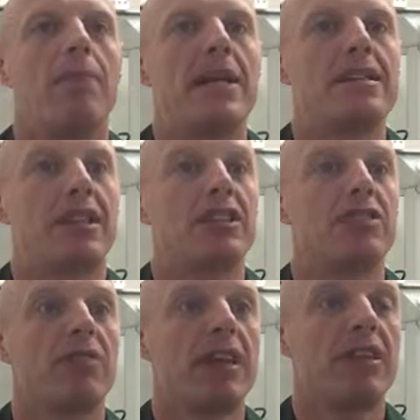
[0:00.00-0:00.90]
Based on the
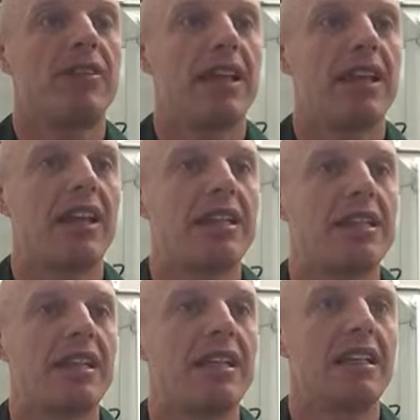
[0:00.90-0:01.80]
strength of that
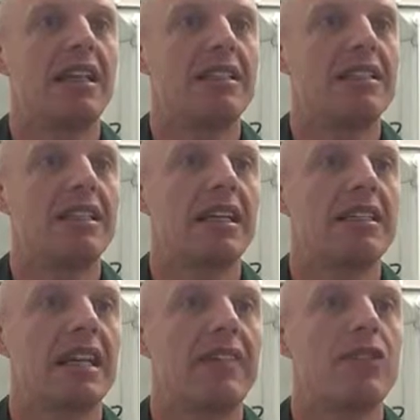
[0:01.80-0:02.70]
licensing
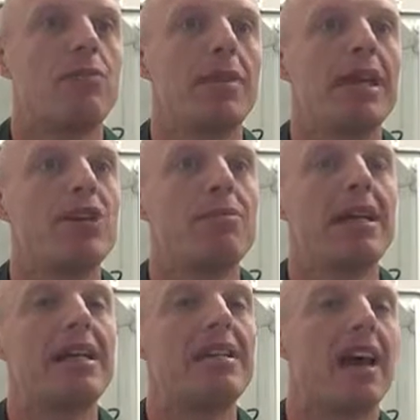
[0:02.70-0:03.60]
exam, you may or
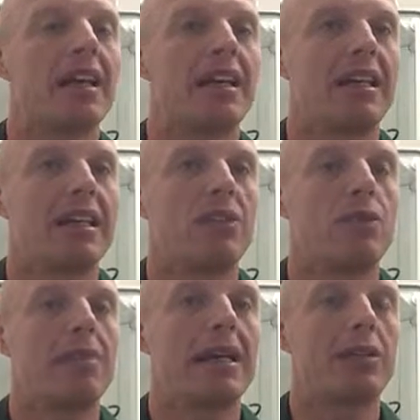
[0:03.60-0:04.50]
may not get
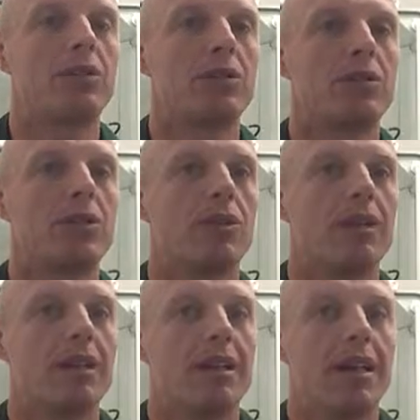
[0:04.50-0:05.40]
into a medical school.
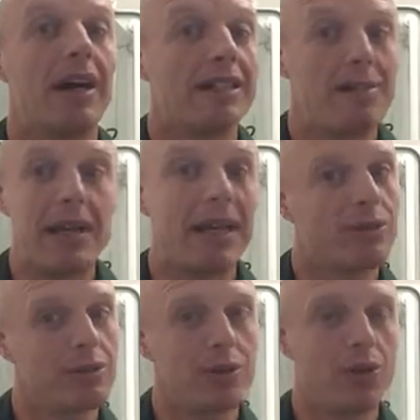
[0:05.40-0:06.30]
Now, I said
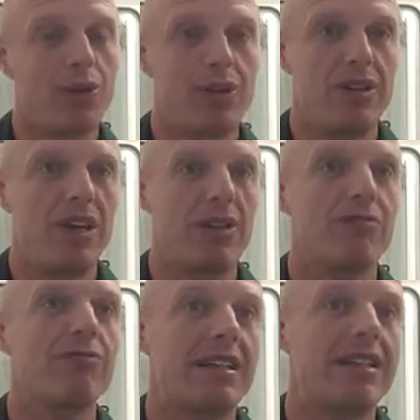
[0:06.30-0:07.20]
medical school,
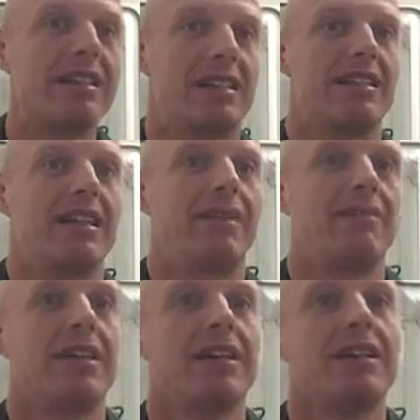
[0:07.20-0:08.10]
not residency.
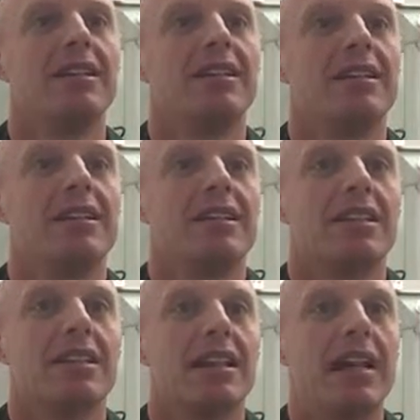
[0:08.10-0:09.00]

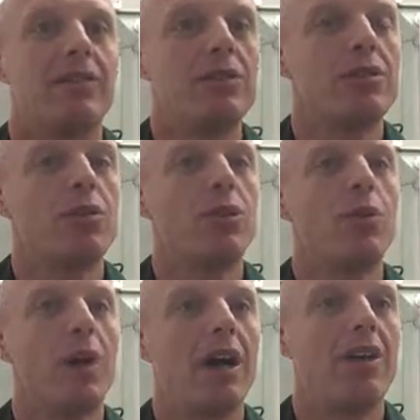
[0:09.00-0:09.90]
If you score
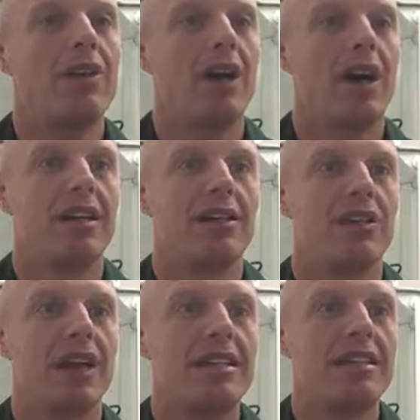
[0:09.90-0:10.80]
well on
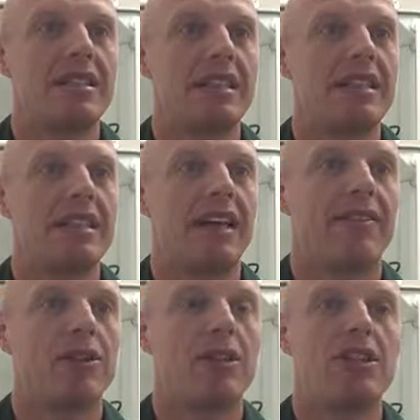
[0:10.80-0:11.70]
your licensing
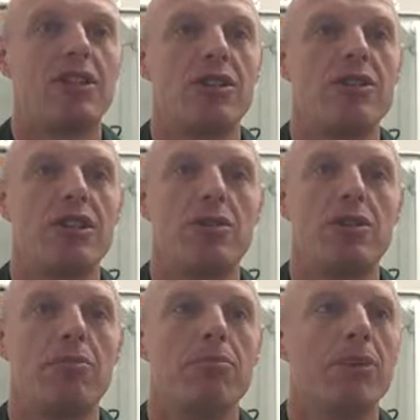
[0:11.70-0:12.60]
exam, you can choose
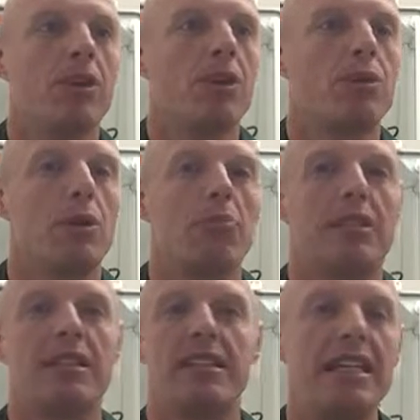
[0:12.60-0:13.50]
to go to a
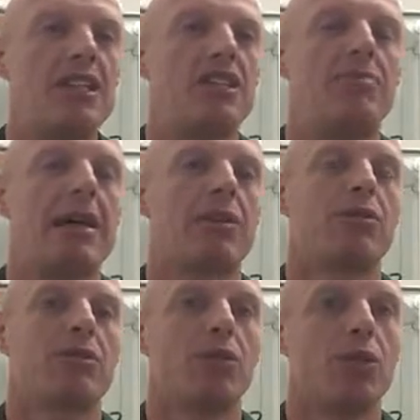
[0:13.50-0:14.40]
prestigious
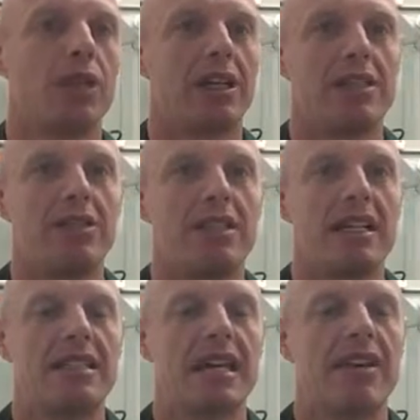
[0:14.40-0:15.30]
medical school like
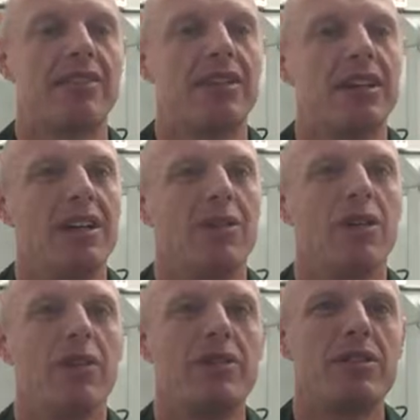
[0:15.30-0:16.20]
UCSF.
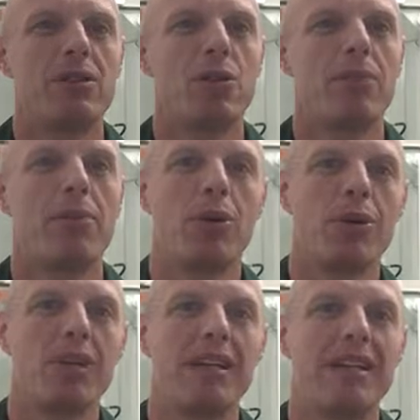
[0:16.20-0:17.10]
Well, if you score
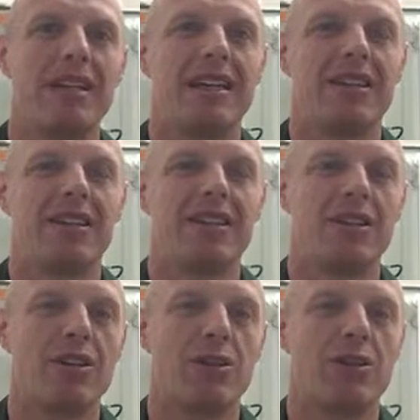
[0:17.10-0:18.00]
poorly, then you're going
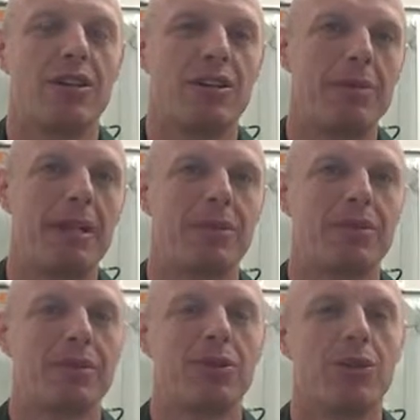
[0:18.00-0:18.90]
to go to another
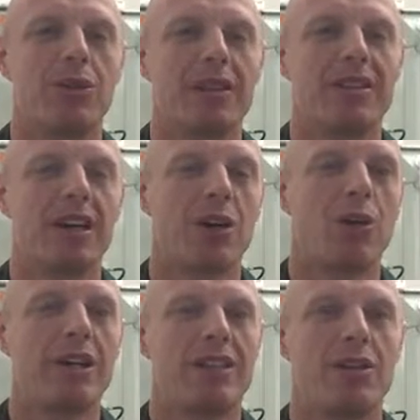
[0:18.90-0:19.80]
medical school that's not
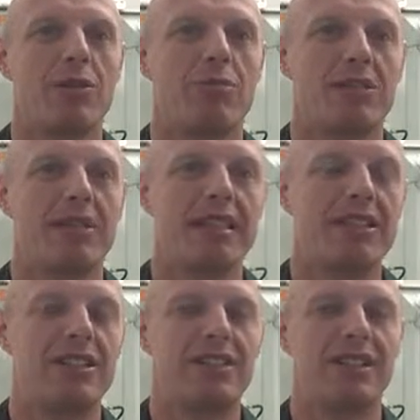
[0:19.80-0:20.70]
quite so
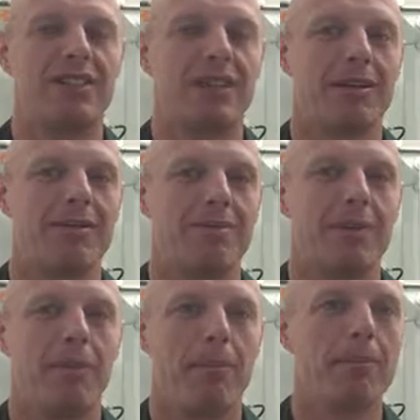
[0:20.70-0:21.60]
prestigious, like
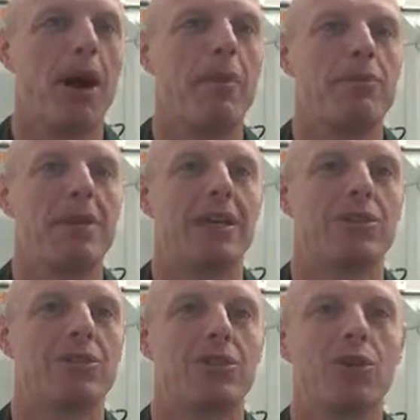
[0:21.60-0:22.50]
Bob's
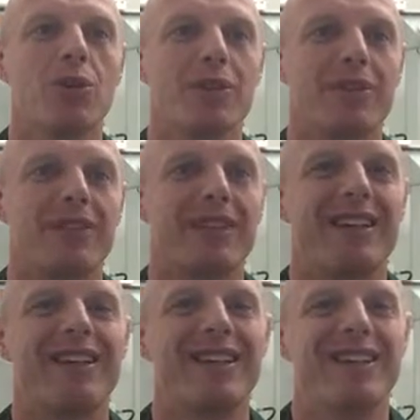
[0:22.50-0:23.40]
Medical School or
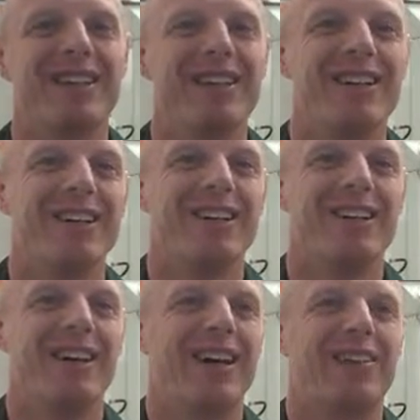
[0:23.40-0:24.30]
something.
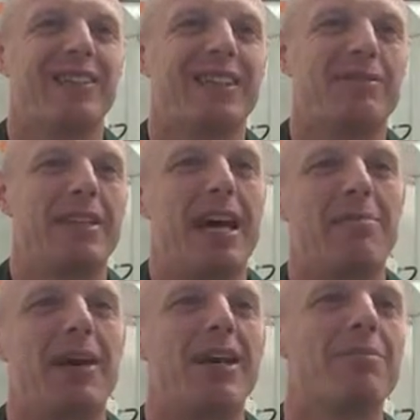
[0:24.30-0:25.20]
I don't think it's
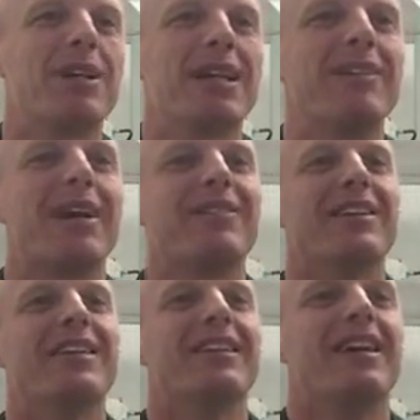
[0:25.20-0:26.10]
that bad. But anyway,
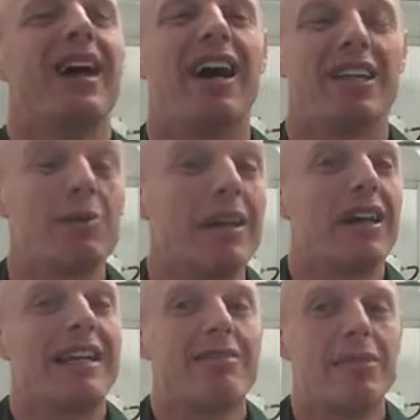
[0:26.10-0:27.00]
you might
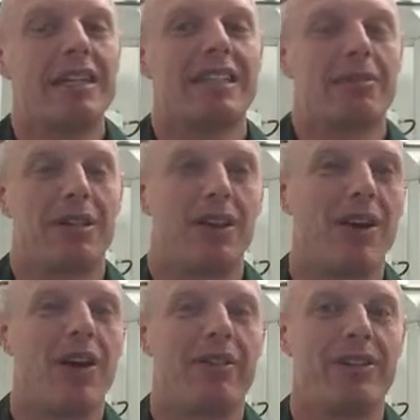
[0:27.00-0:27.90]
not even be accepted at
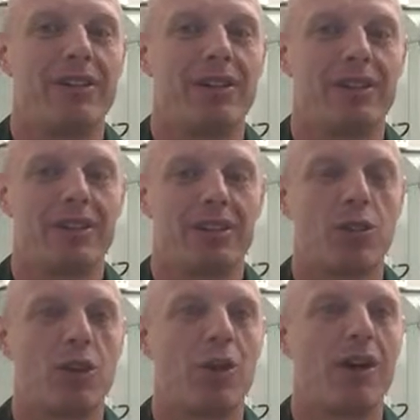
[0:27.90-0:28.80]
all if you don't
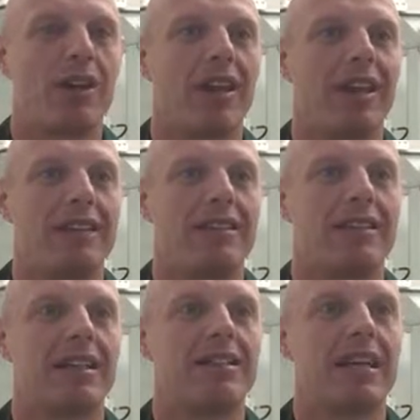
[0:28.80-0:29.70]
score well on the
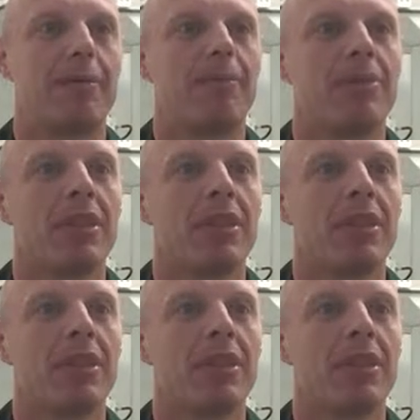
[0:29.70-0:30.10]
licensing exam.